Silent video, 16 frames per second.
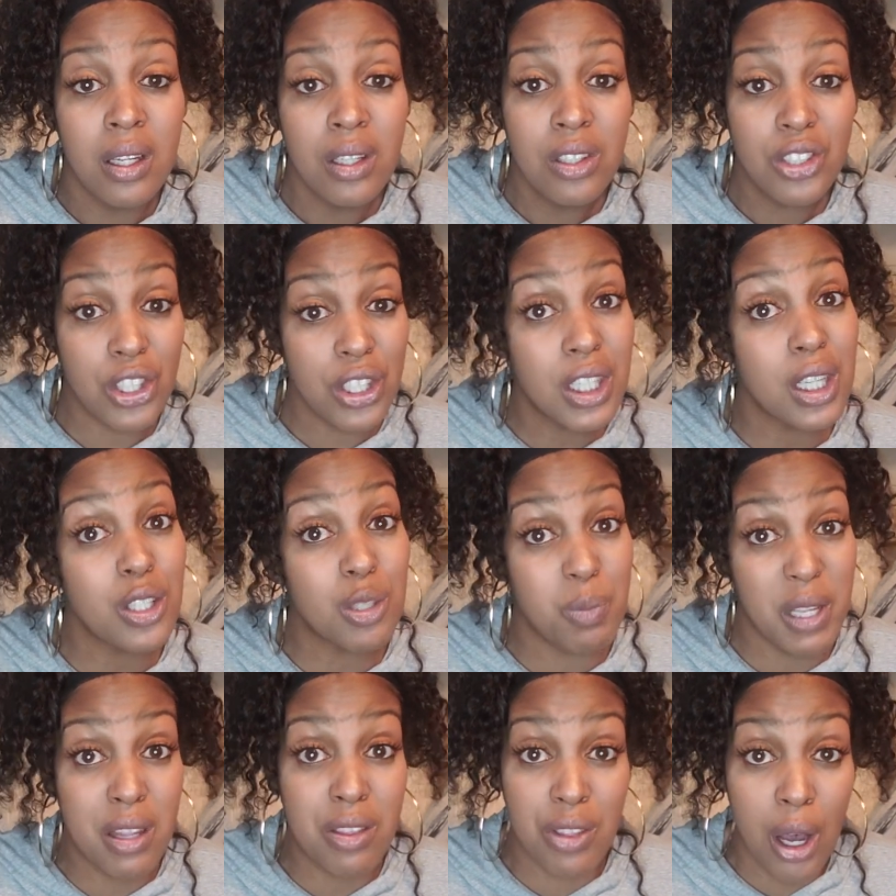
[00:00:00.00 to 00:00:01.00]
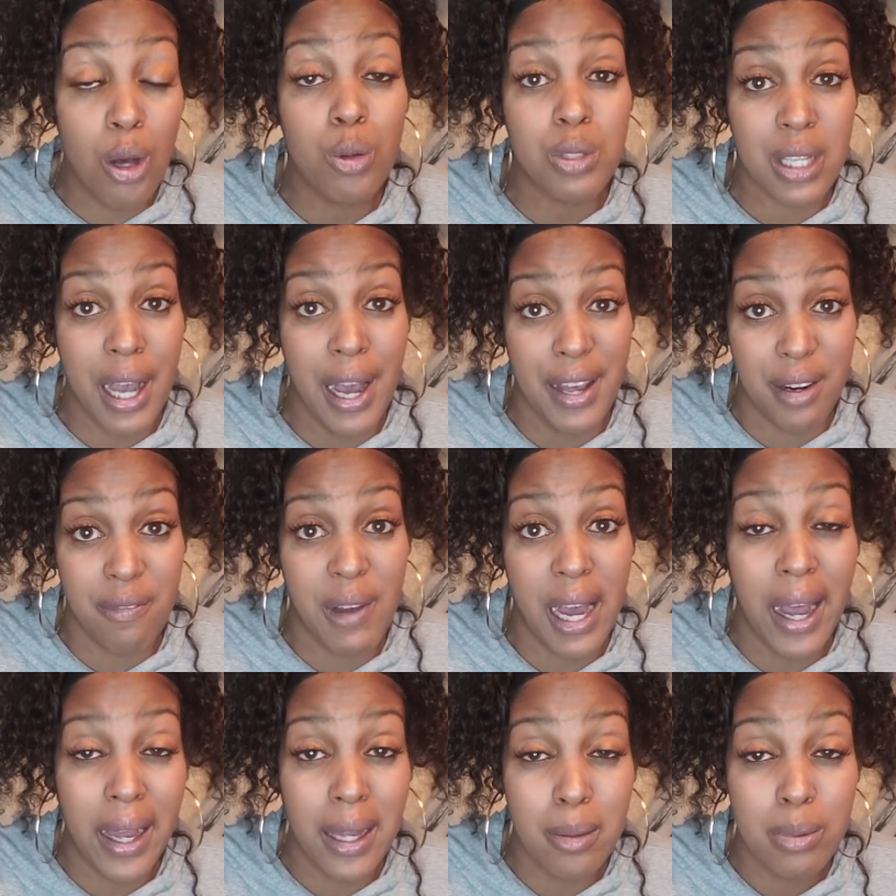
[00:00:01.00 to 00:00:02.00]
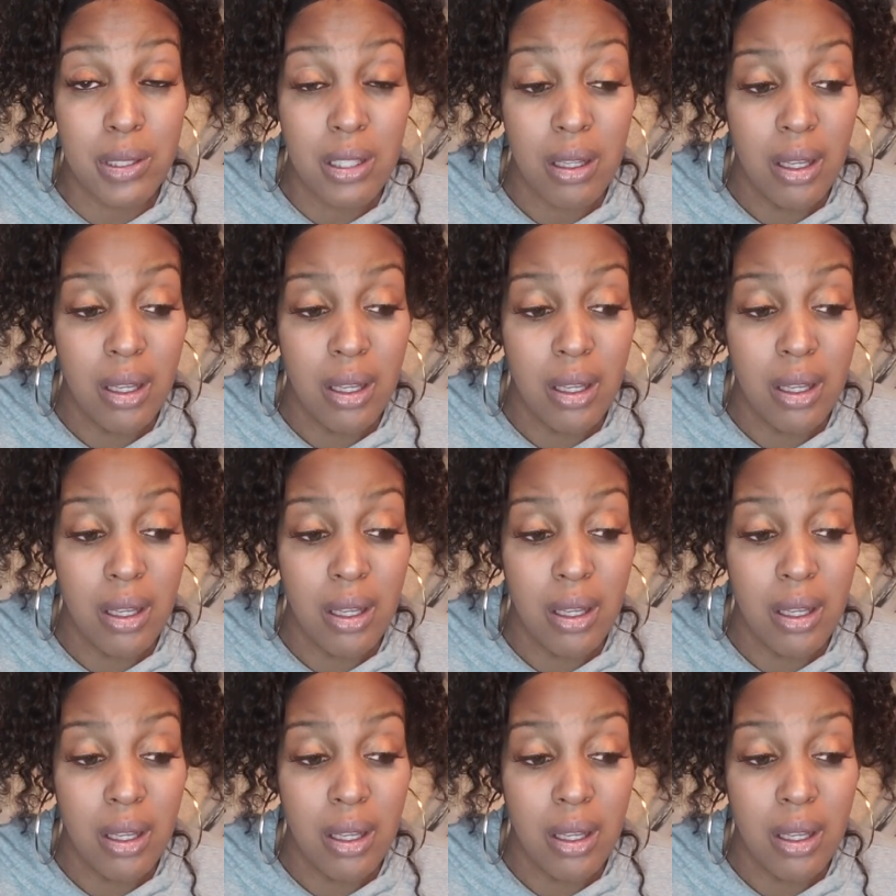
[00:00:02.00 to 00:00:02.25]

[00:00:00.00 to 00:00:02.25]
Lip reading: She gives me those kind of vibes.